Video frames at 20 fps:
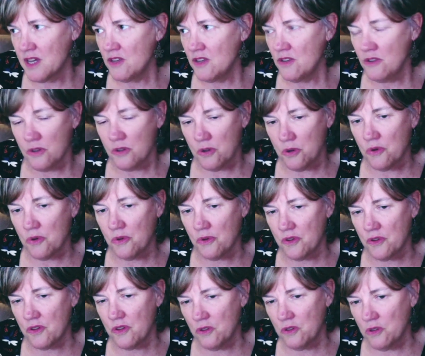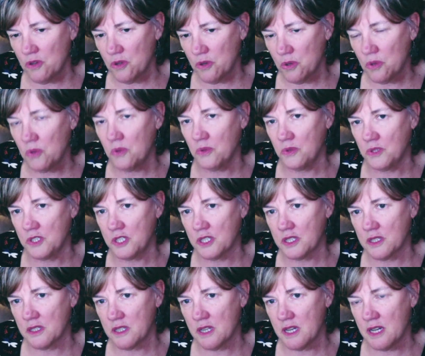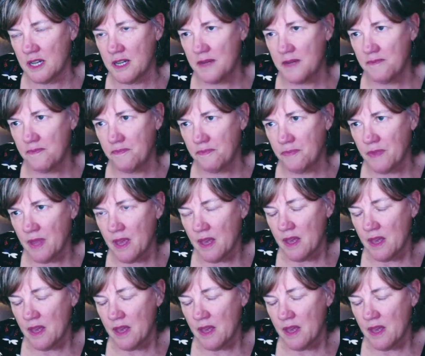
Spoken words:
you could um,